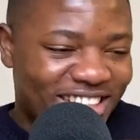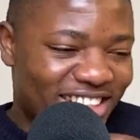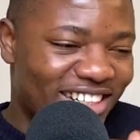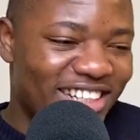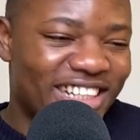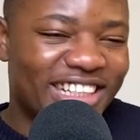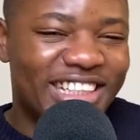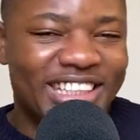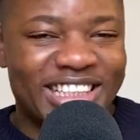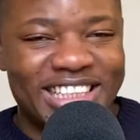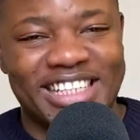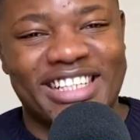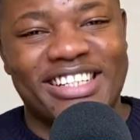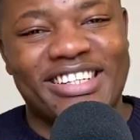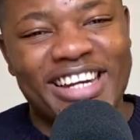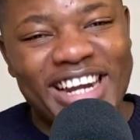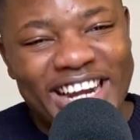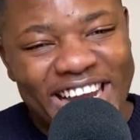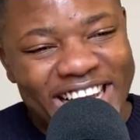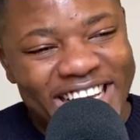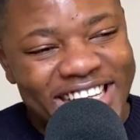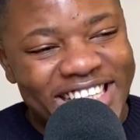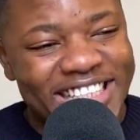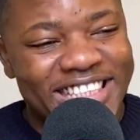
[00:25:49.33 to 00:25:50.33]
It's
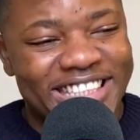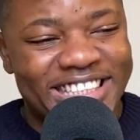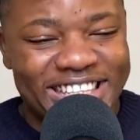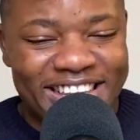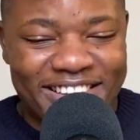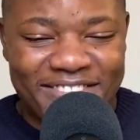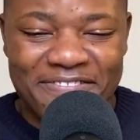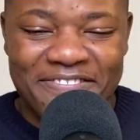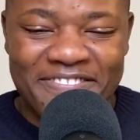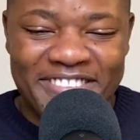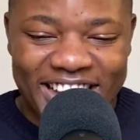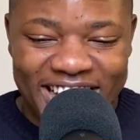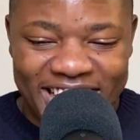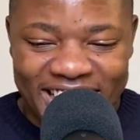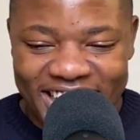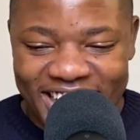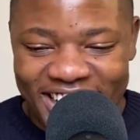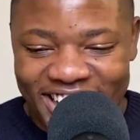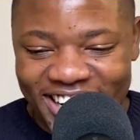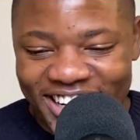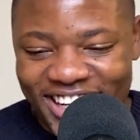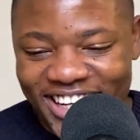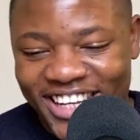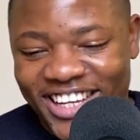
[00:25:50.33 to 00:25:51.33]
crazy,
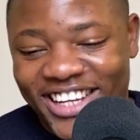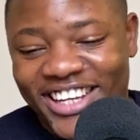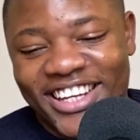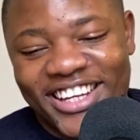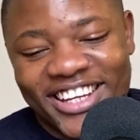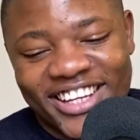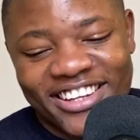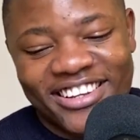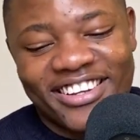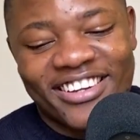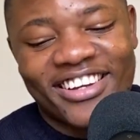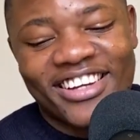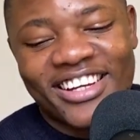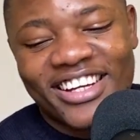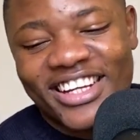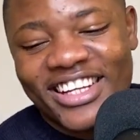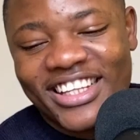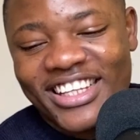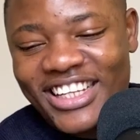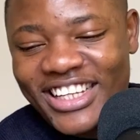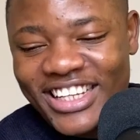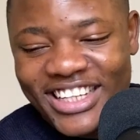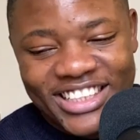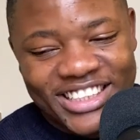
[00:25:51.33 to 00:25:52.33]
man.
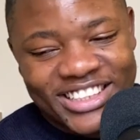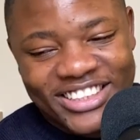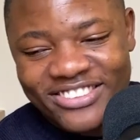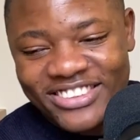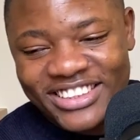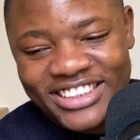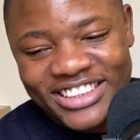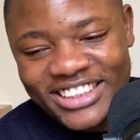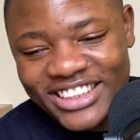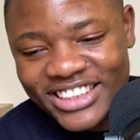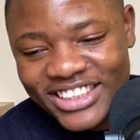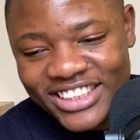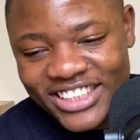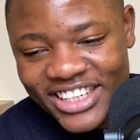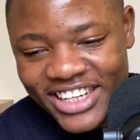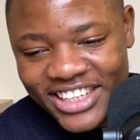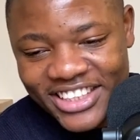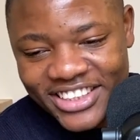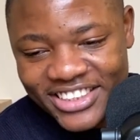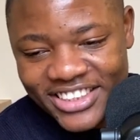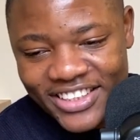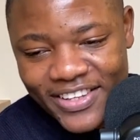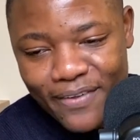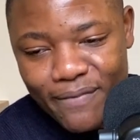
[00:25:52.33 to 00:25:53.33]
The intro is just
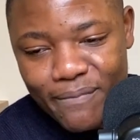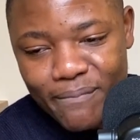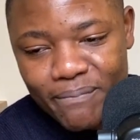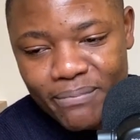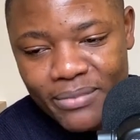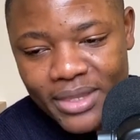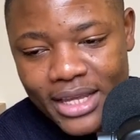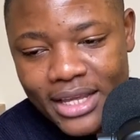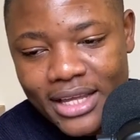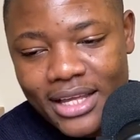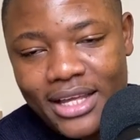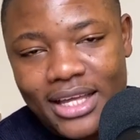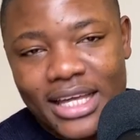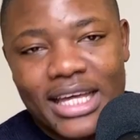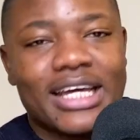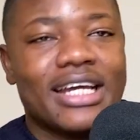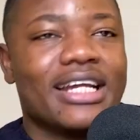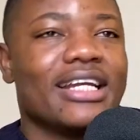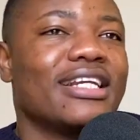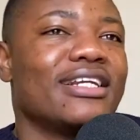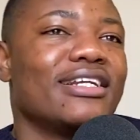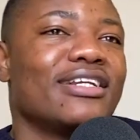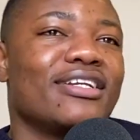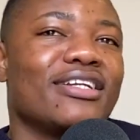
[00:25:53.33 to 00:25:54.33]
crazy.
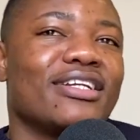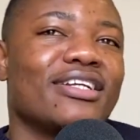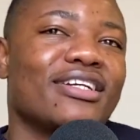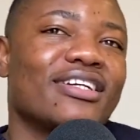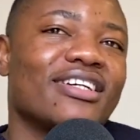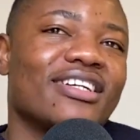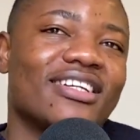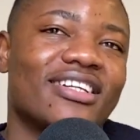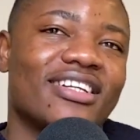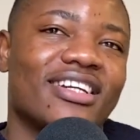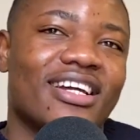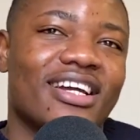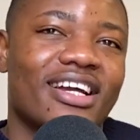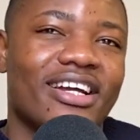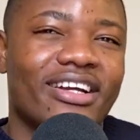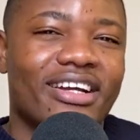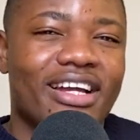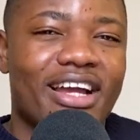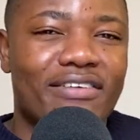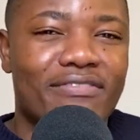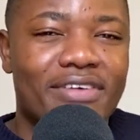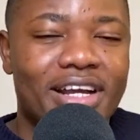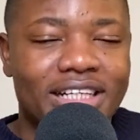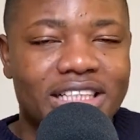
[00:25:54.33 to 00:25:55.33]
And
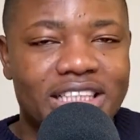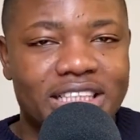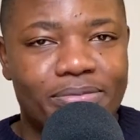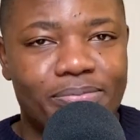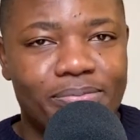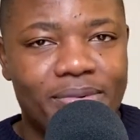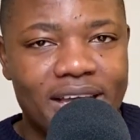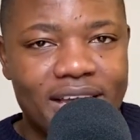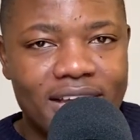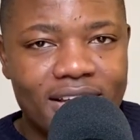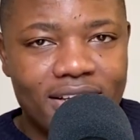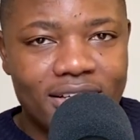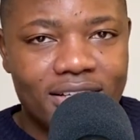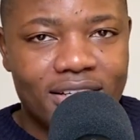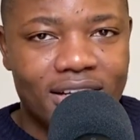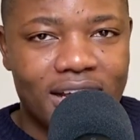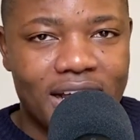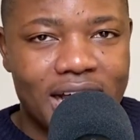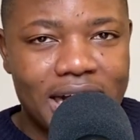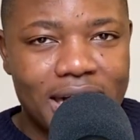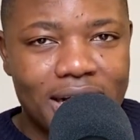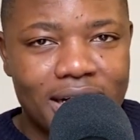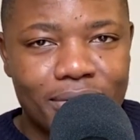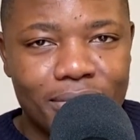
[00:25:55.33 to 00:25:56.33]
have I explained
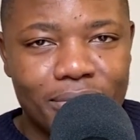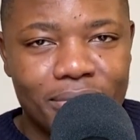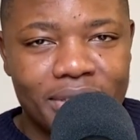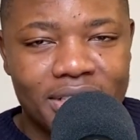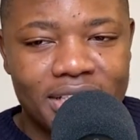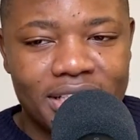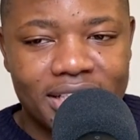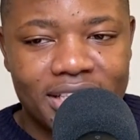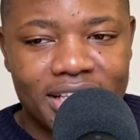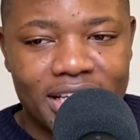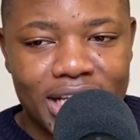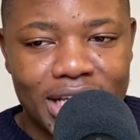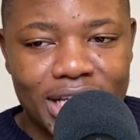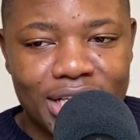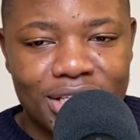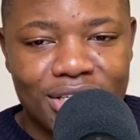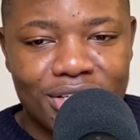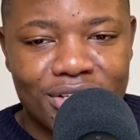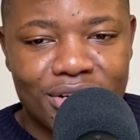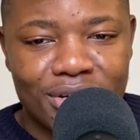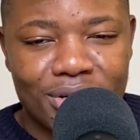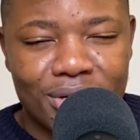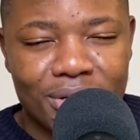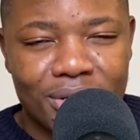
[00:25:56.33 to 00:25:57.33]
how we did the
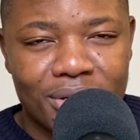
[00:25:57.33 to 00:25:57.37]
intro?